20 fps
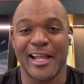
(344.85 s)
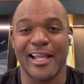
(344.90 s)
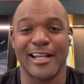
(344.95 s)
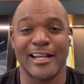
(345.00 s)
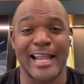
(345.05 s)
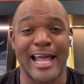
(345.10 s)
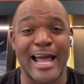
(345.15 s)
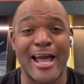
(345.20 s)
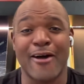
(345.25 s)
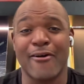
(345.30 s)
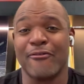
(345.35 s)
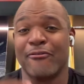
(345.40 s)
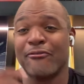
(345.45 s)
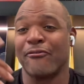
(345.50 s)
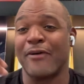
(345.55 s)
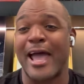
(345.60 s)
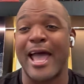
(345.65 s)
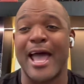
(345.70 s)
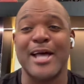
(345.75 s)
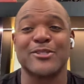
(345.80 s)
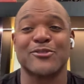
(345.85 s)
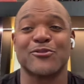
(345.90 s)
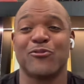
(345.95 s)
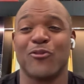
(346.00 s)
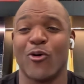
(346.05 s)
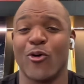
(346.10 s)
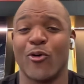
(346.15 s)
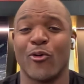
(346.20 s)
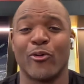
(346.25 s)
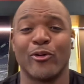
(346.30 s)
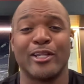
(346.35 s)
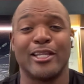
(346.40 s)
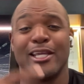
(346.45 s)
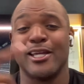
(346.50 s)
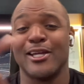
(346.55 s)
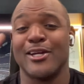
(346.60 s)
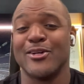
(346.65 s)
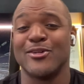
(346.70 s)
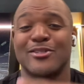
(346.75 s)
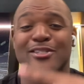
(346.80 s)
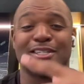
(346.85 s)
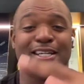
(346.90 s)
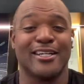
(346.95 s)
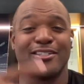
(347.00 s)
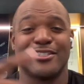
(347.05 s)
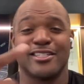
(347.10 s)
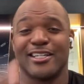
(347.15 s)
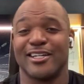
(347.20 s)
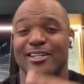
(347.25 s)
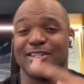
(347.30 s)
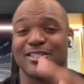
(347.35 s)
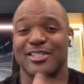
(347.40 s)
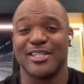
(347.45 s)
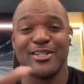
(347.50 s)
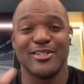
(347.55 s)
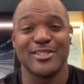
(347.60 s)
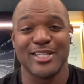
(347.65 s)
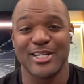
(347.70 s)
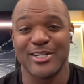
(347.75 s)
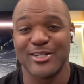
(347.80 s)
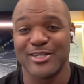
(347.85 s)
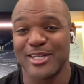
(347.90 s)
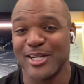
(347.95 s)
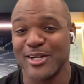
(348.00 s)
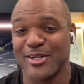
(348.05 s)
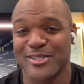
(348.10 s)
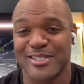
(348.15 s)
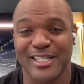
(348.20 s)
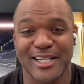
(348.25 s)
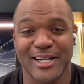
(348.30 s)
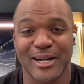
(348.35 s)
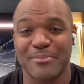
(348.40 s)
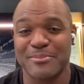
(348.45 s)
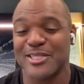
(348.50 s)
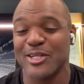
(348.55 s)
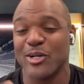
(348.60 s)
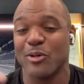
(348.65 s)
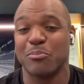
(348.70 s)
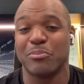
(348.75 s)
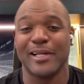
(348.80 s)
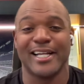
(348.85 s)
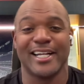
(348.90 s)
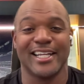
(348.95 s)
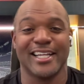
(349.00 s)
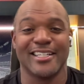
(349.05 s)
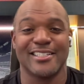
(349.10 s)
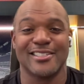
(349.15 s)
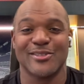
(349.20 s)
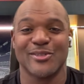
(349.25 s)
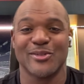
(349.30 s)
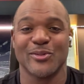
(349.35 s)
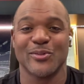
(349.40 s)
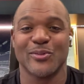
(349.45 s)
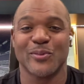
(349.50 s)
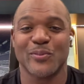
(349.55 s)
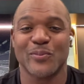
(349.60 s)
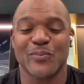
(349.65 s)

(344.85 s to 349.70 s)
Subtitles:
And now fast forward years later, I'm still playing against the dude.